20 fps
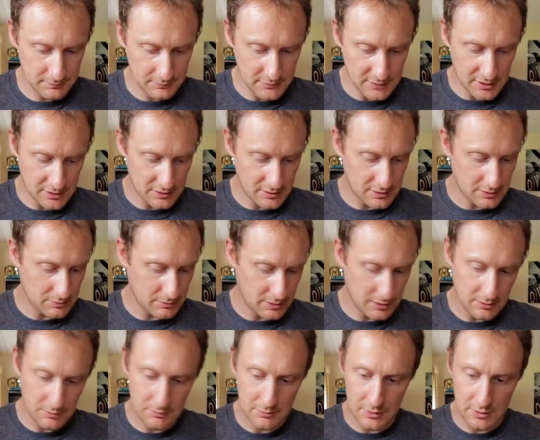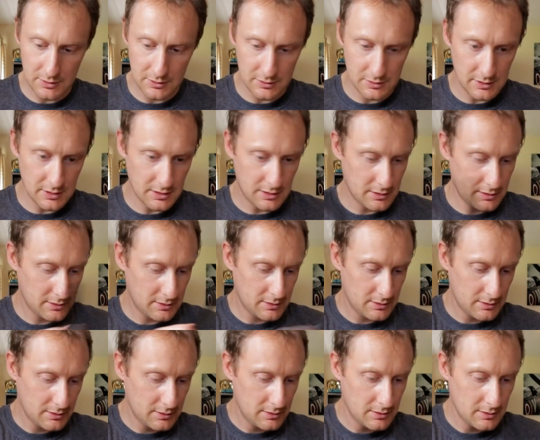that's this one, because they
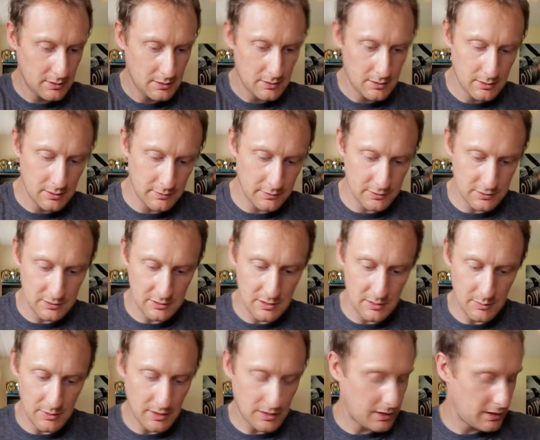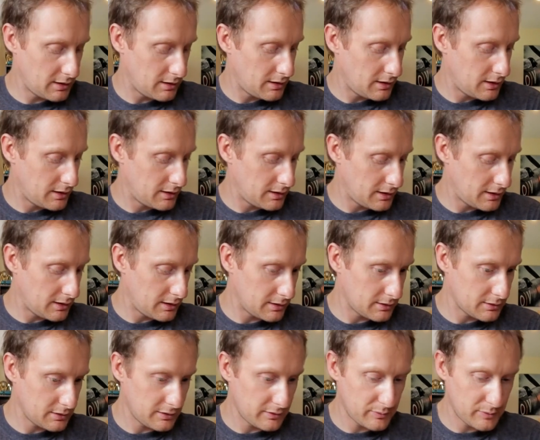have a straight bit there and then
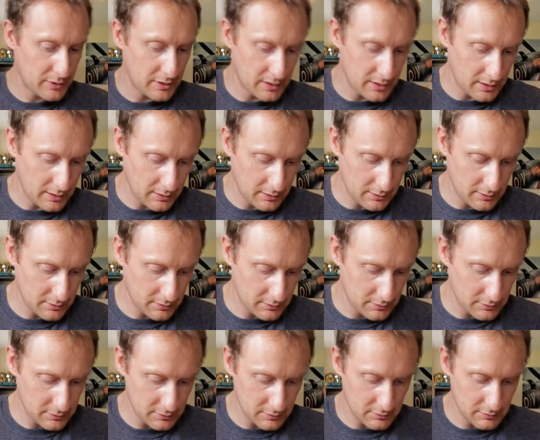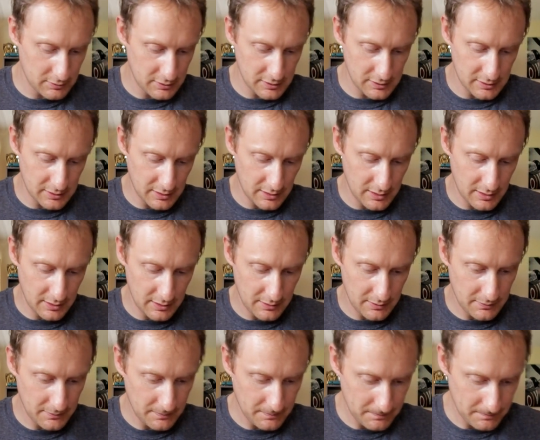a curved bit there, so it sits like that.